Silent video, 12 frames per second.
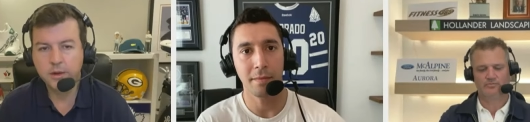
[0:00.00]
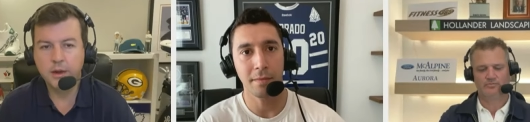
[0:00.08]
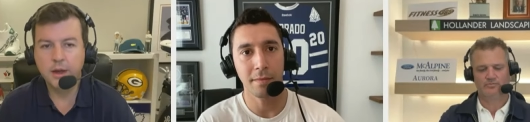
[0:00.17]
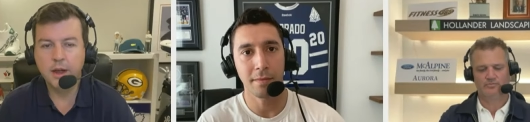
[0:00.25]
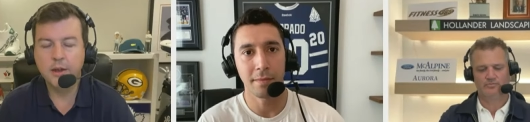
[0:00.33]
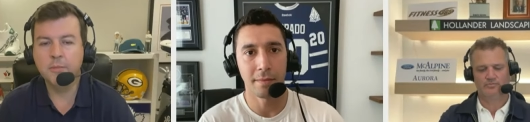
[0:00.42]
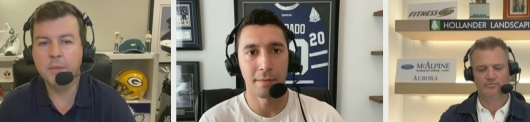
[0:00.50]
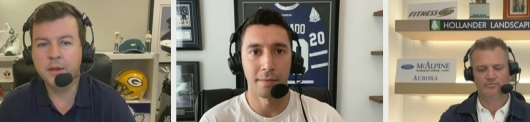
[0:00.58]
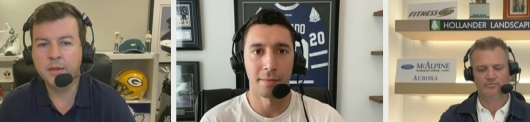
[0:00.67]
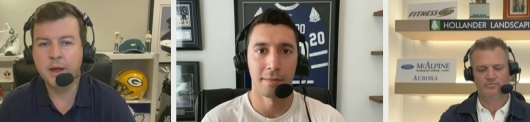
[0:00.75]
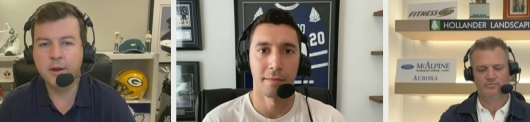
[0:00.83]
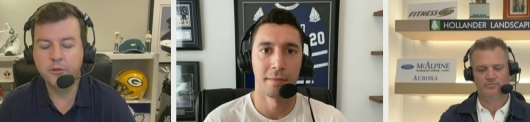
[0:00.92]
Speaker 1: again, he's
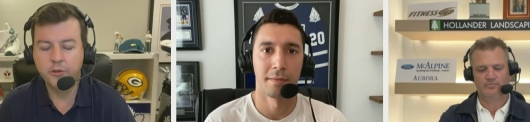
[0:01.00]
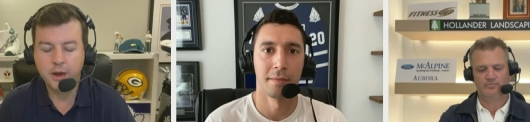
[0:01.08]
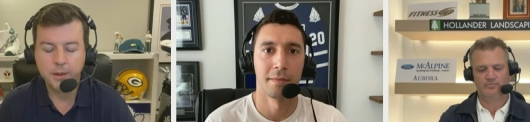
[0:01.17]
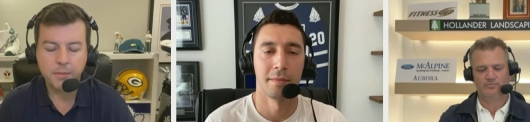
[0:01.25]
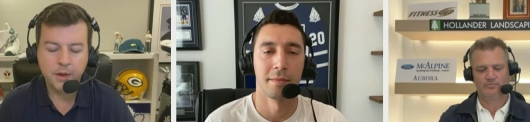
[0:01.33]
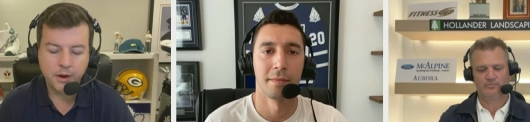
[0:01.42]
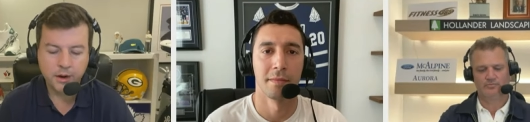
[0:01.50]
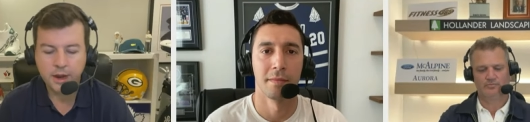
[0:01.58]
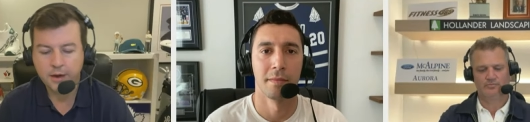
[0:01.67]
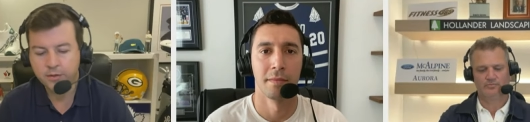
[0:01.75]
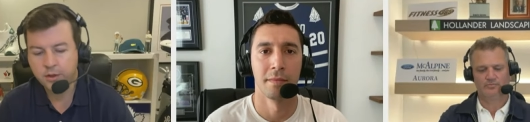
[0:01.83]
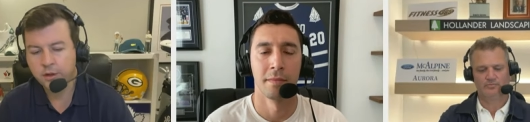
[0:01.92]
bent out of shape, and
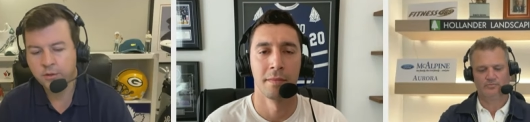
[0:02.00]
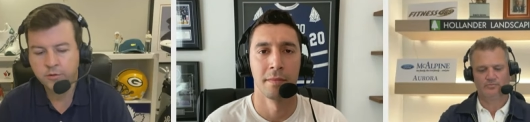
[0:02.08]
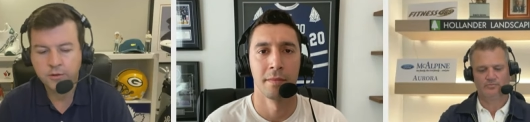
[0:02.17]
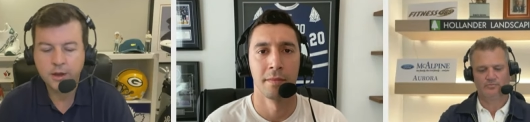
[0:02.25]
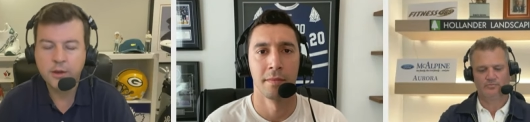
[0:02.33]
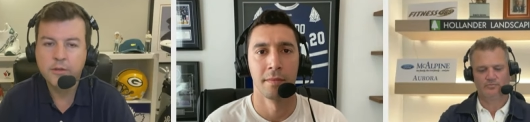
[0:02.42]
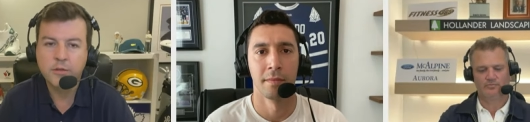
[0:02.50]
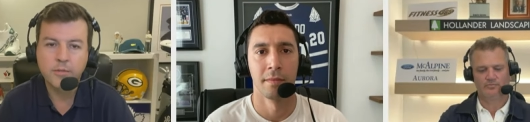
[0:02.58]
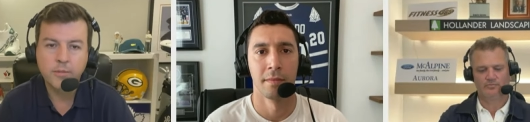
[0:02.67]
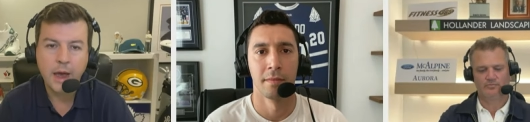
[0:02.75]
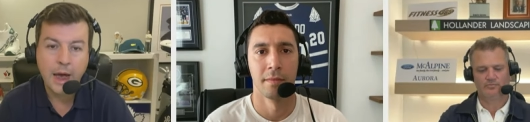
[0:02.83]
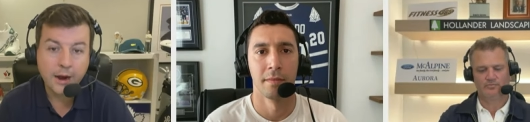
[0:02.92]
everything you said is
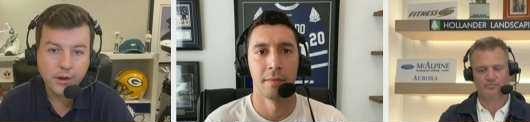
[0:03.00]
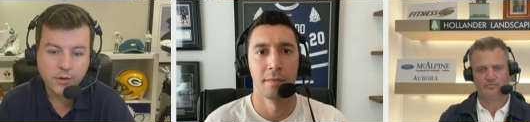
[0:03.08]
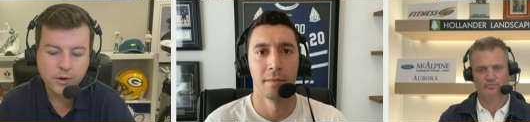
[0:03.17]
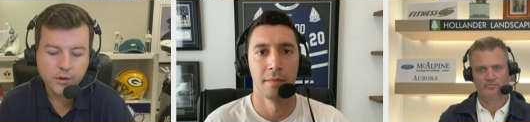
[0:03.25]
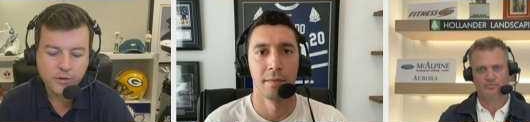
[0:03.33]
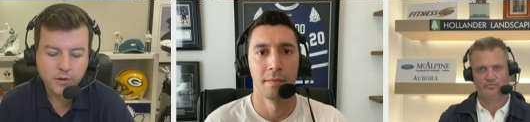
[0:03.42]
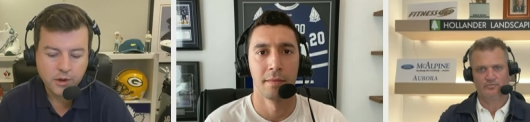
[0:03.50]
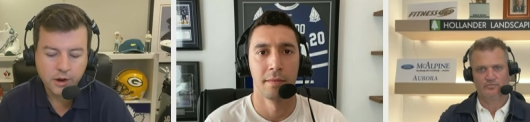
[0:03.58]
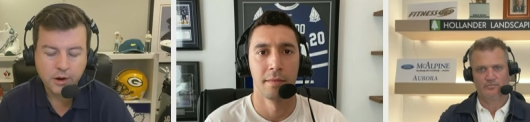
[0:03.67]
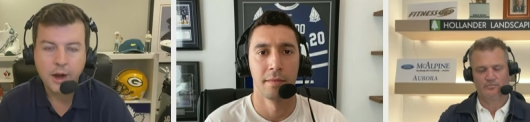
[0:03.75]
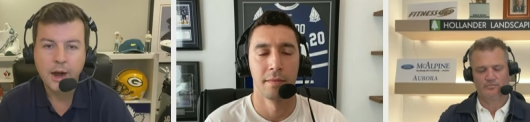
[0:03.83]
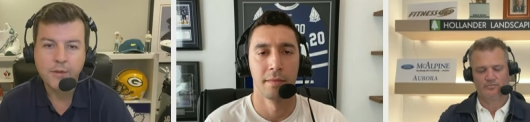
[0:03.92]
accurate. He's a
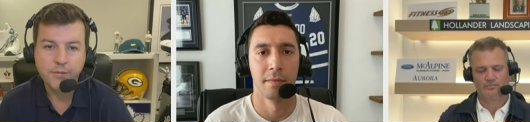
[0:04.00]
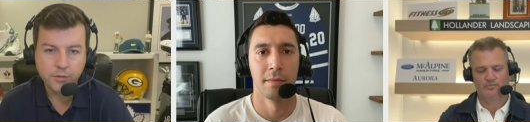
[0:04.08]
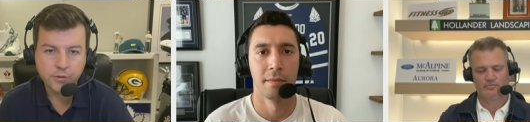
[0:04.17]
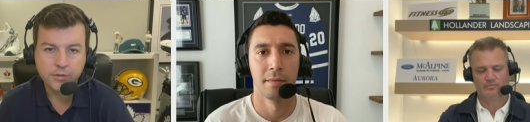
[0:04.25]
young guy, first